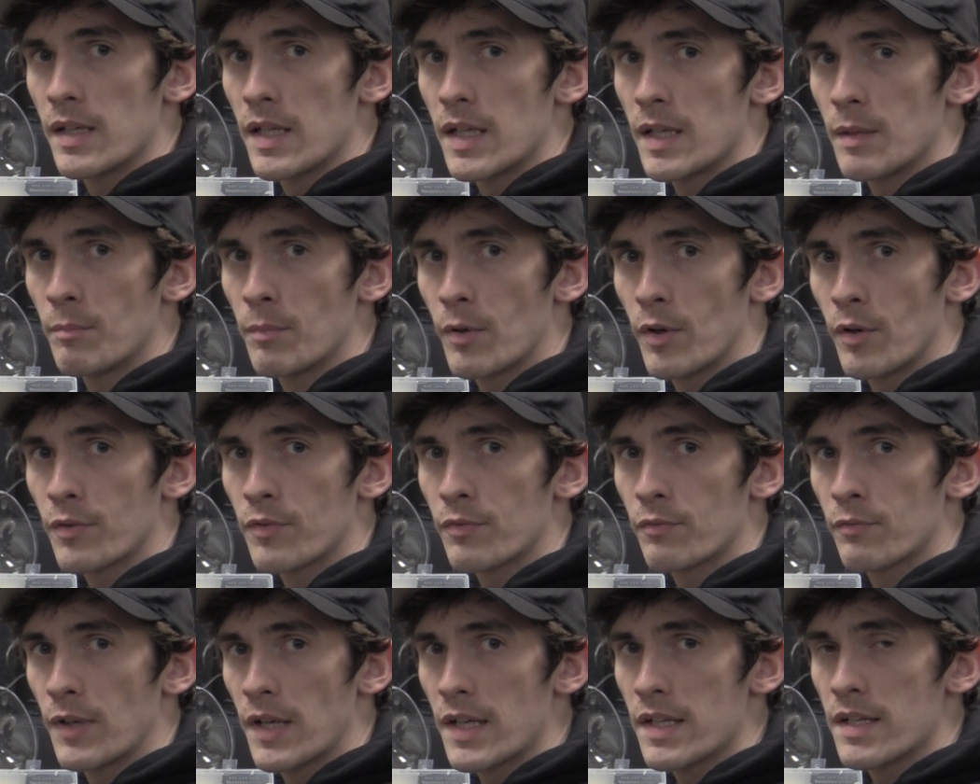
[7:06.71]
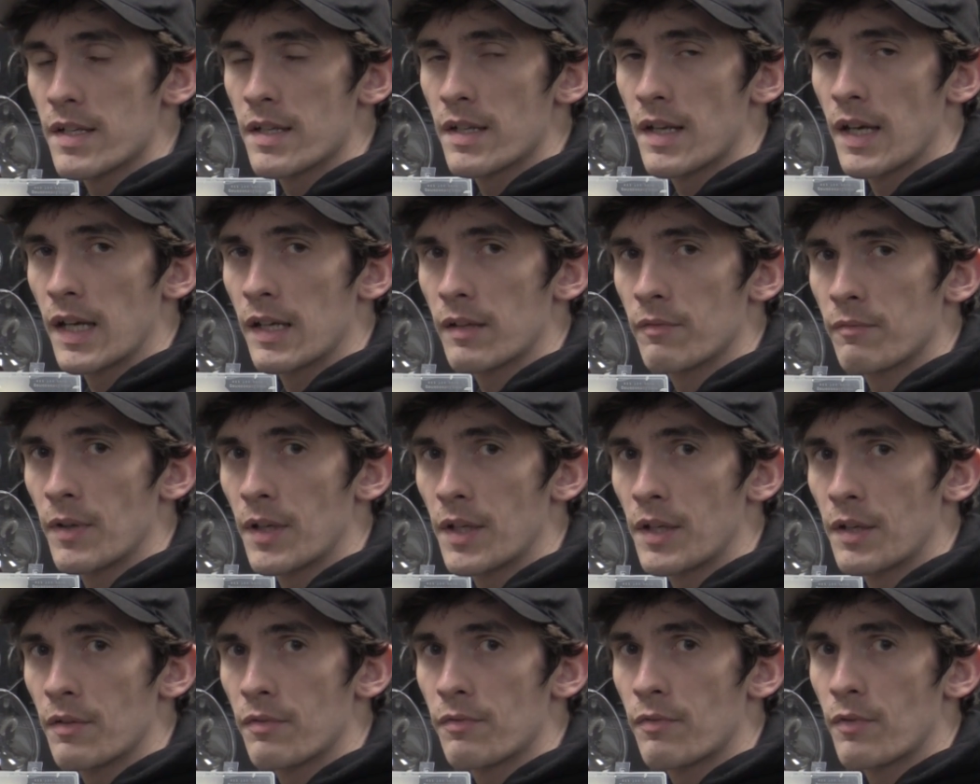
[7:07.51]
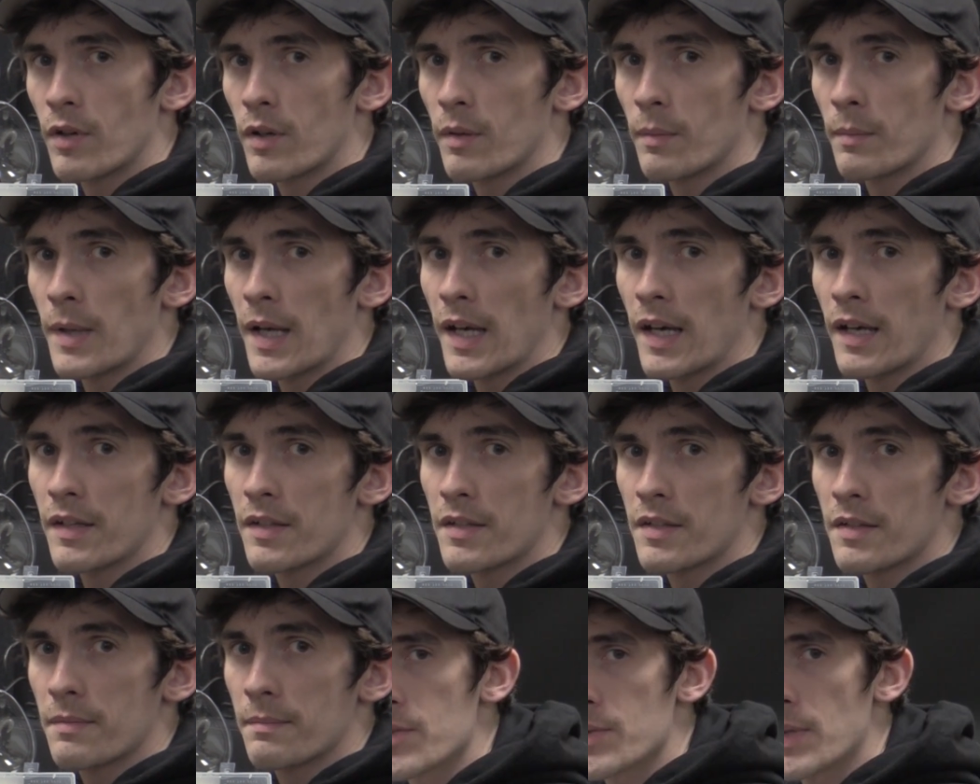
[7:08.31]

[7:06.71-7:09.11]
in both written and video formats.